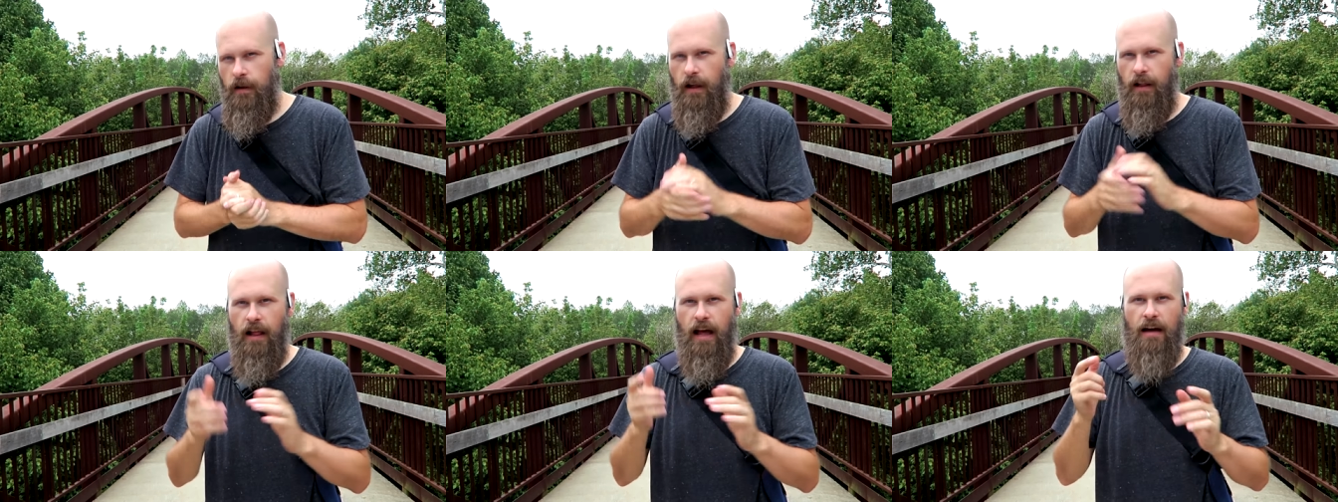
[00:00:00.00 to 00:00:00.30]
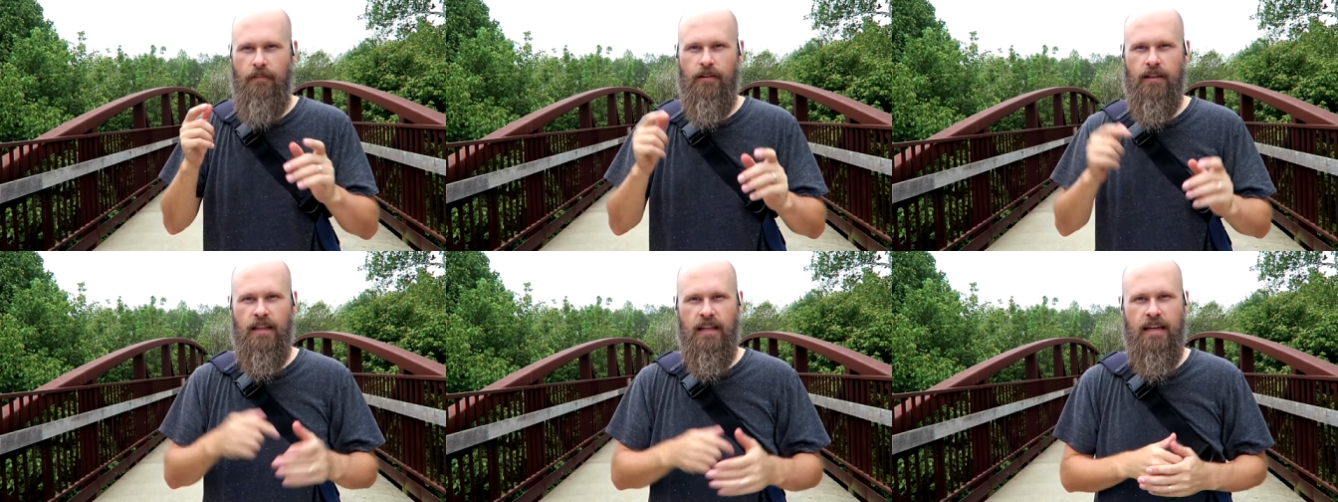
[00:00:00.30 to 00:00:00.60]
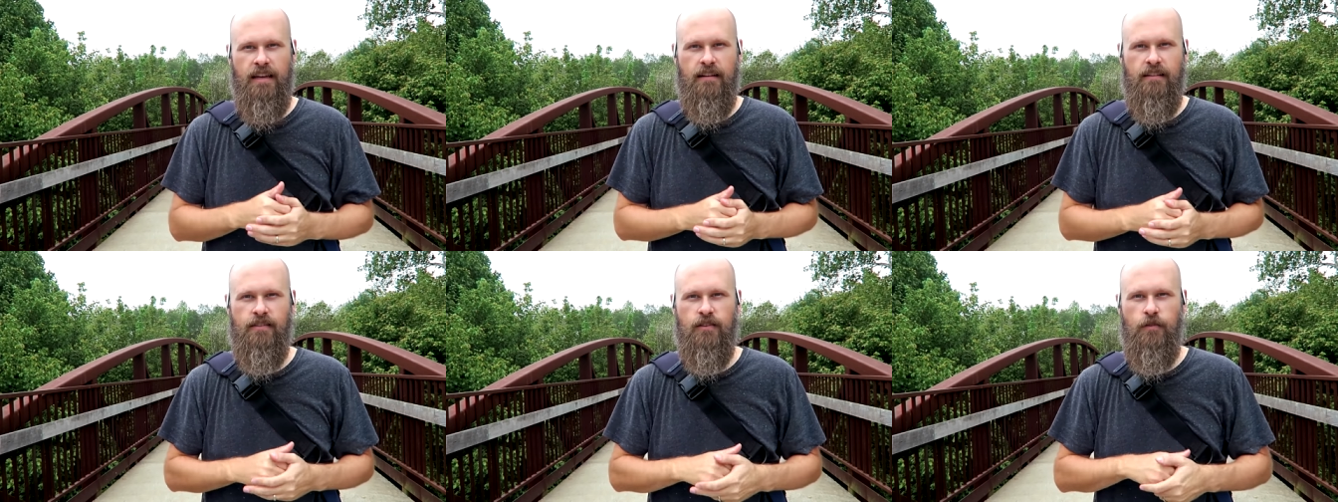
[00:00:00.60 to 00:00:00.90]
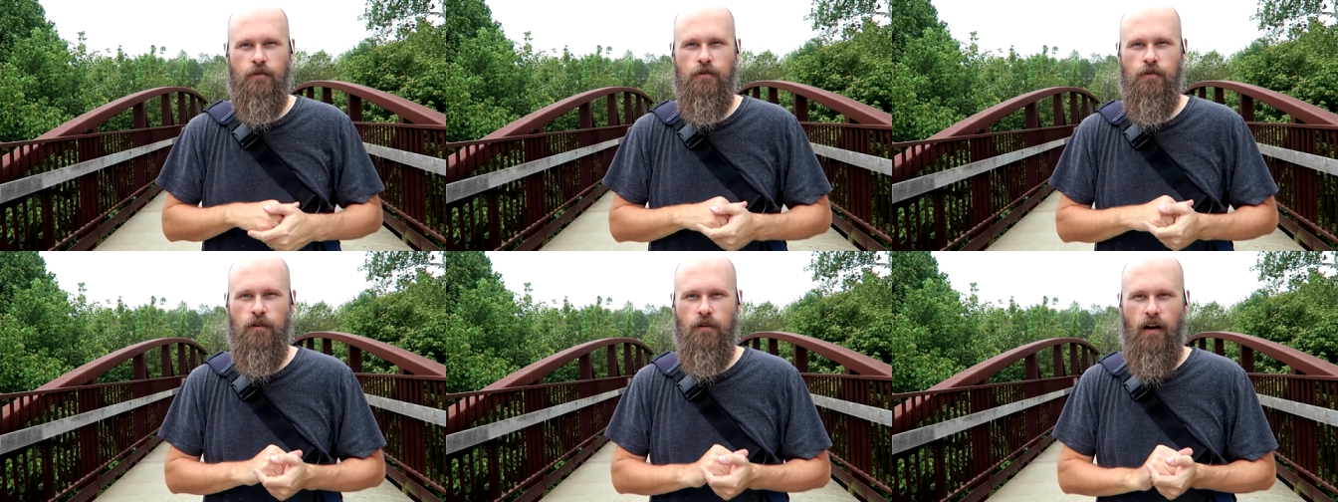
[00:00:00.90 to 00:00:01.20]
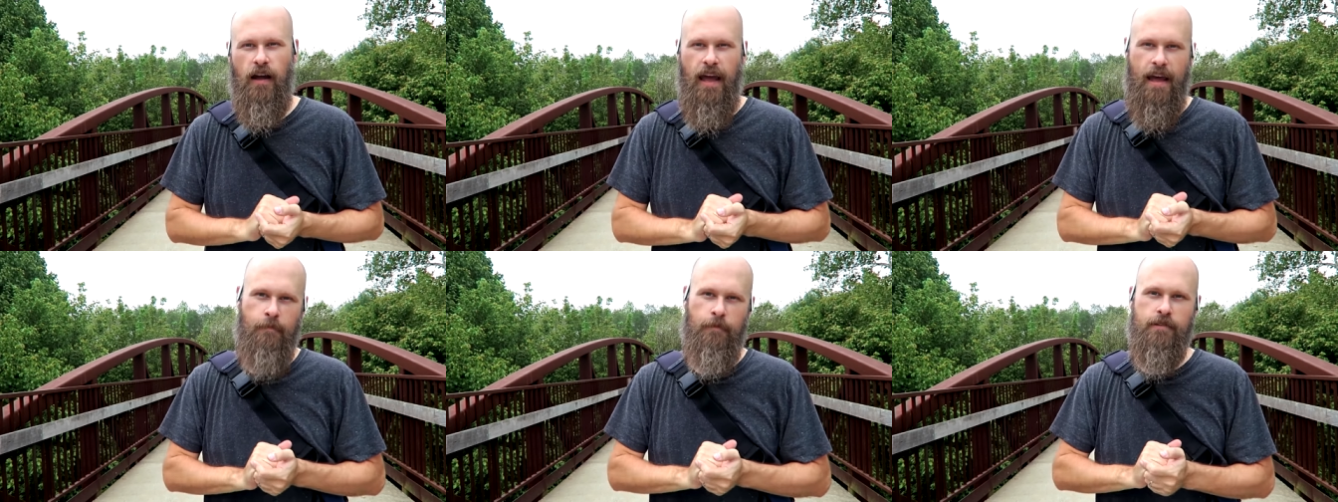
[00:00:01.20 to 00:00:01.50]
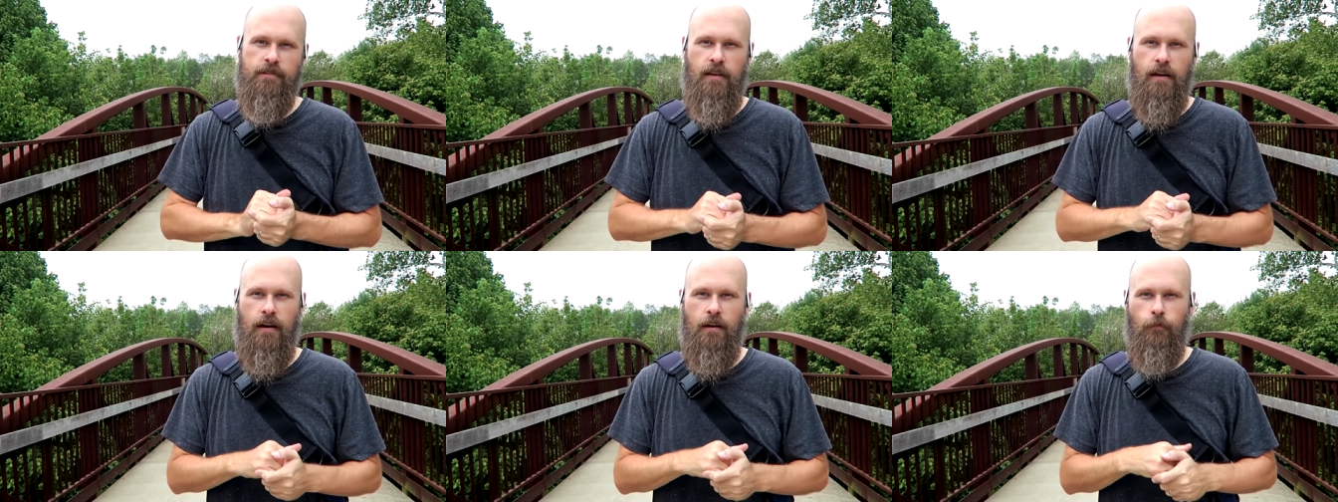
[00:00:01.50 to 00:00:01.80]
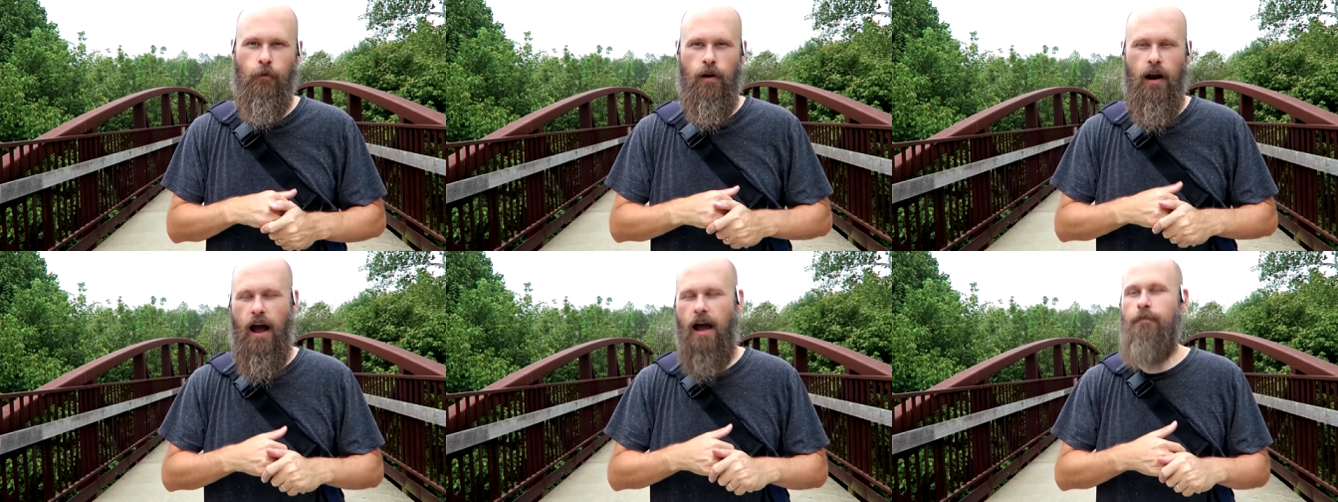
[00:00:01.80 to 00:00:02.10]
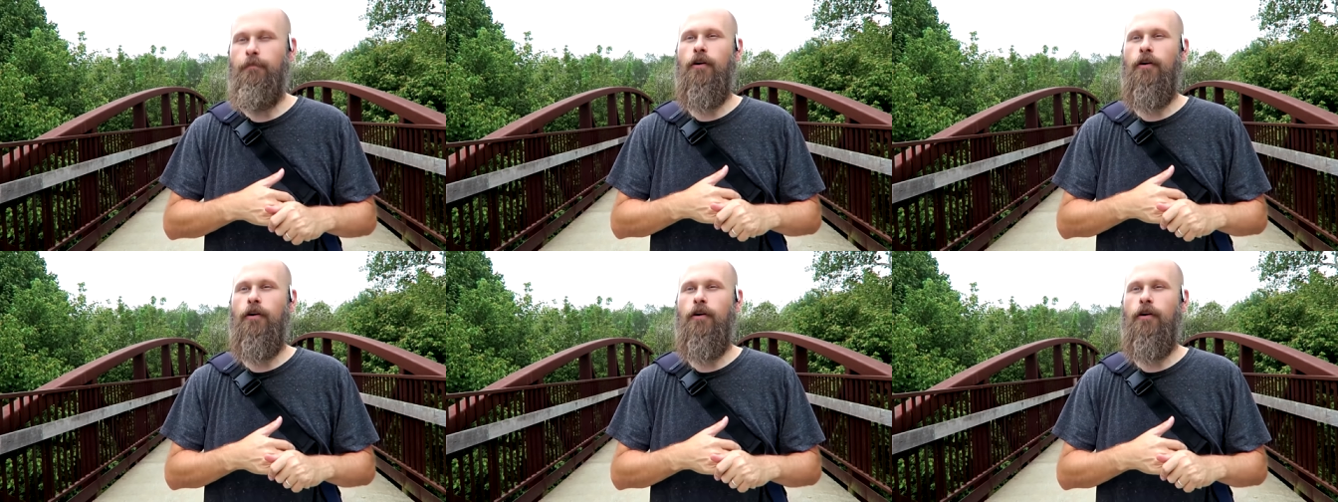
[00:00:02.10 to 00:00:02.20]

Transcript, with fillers: I'll have a link to Amazon where I